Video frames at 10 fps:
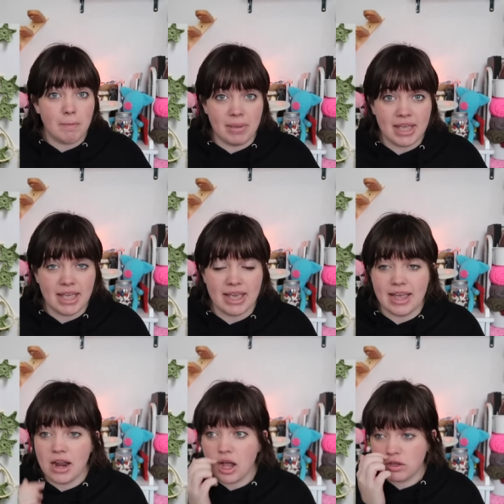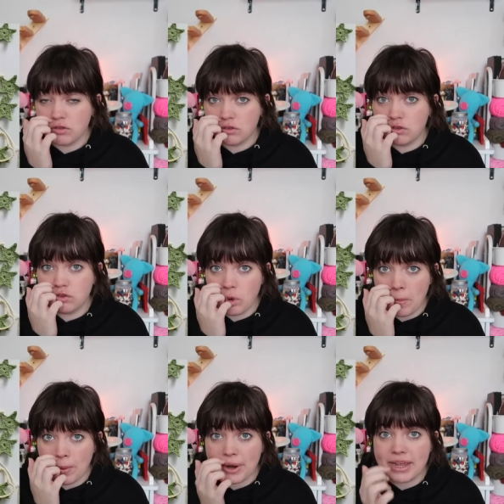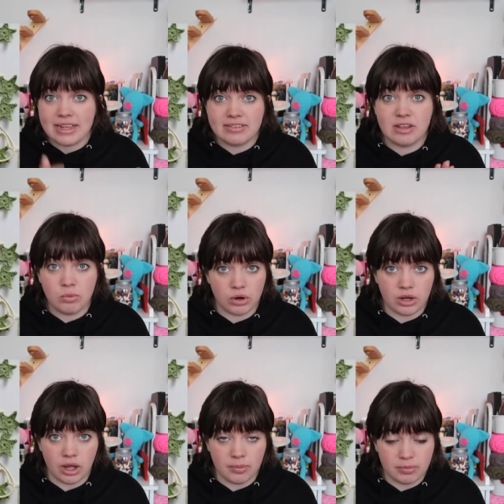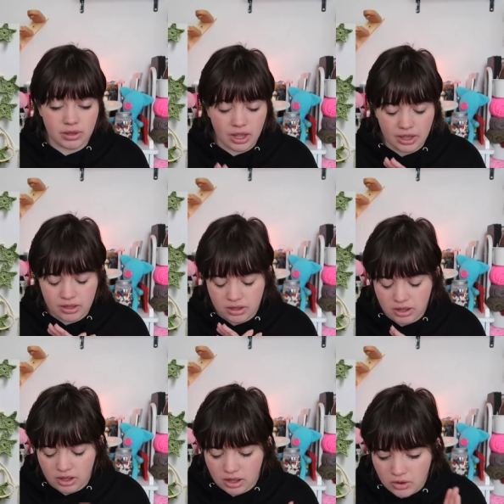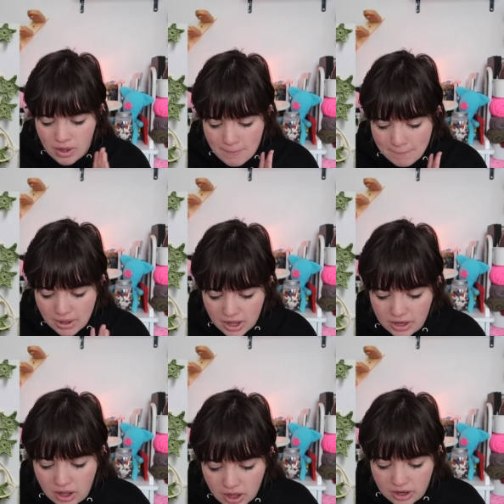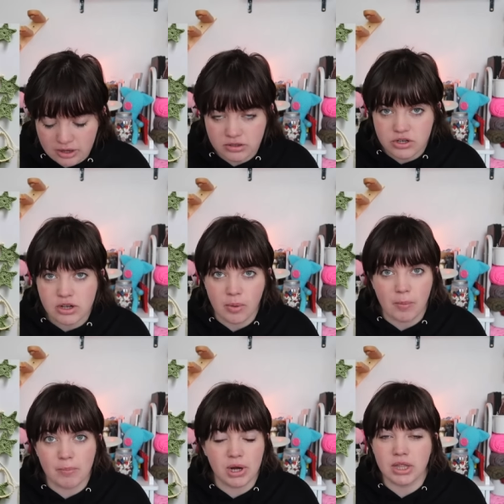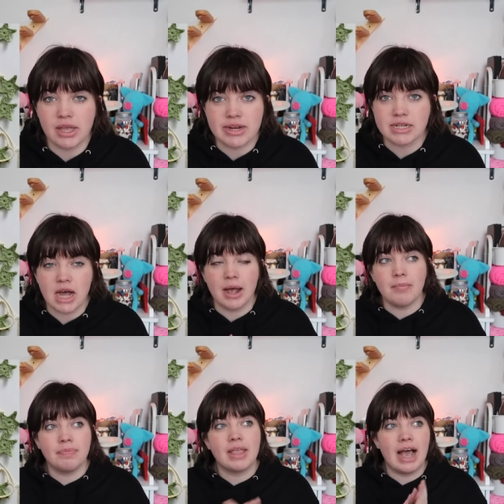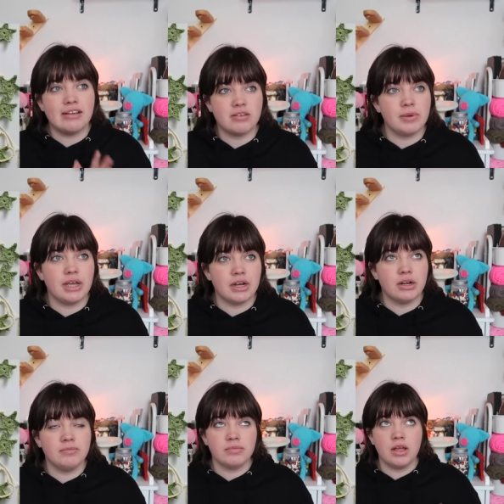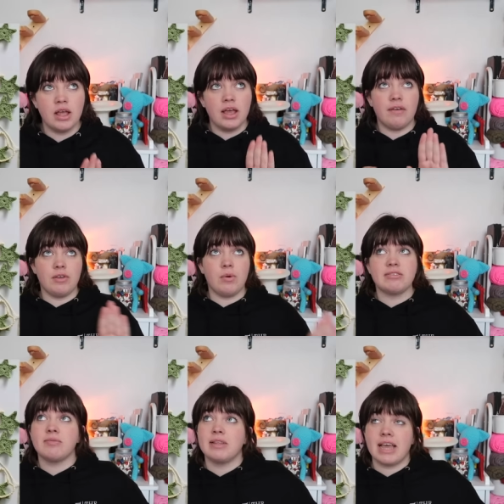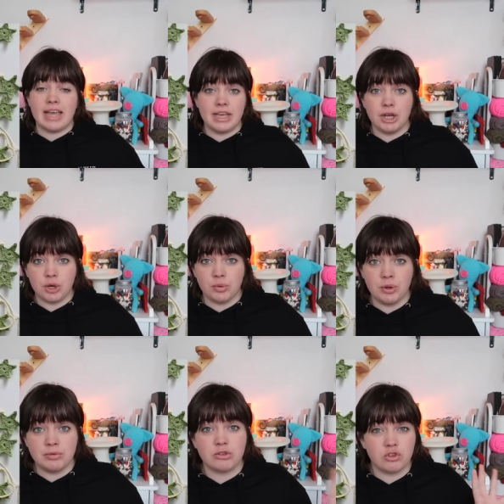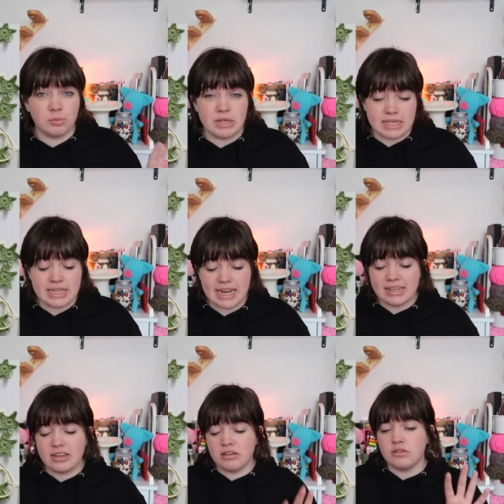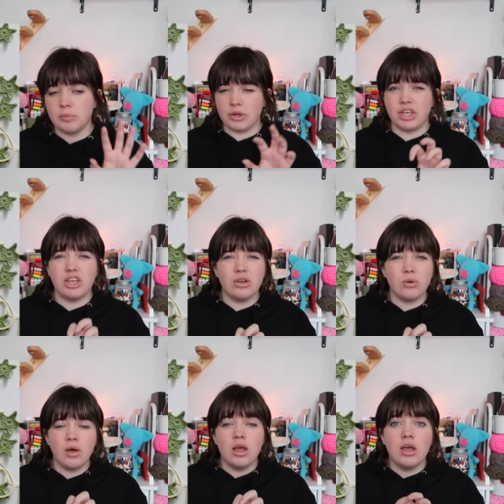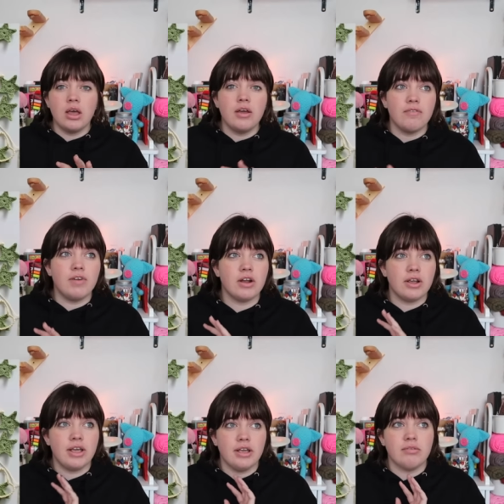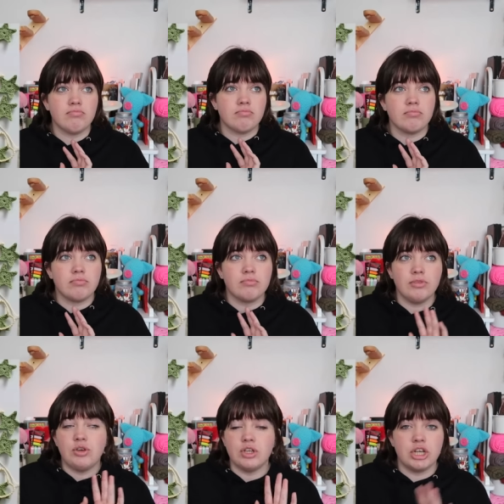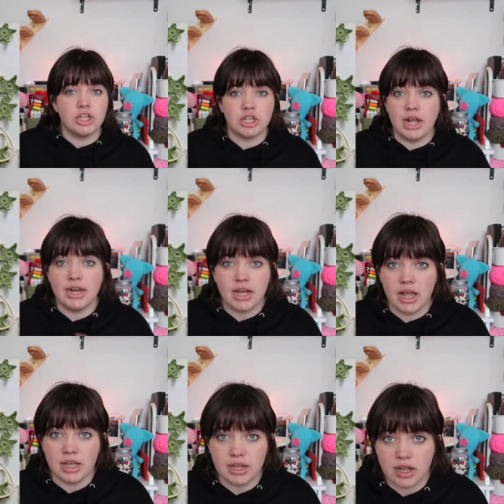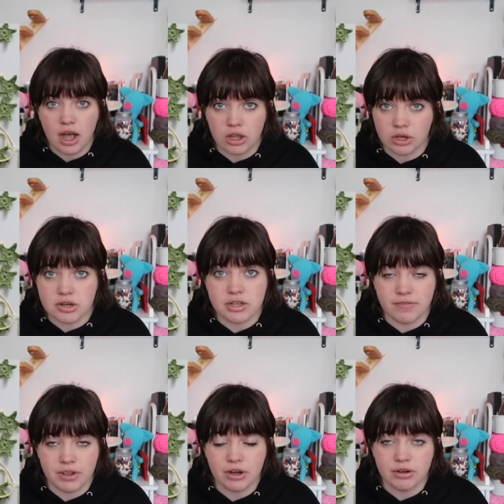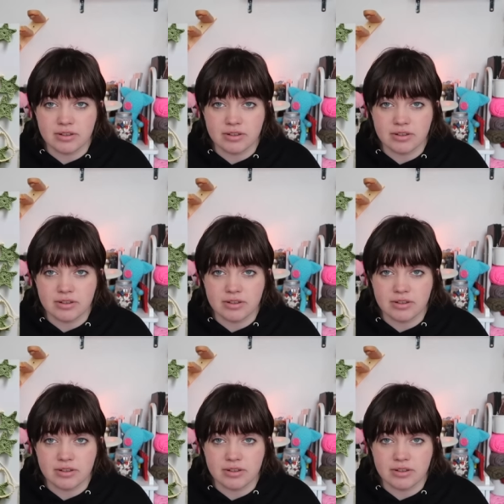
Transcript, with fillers: Big hit, super easy workup. Like, oh my God, took barely any time. As a beginner, if you want something hanging in your room, it's super dainty, super cute, very, you can change to any color, like color to fit your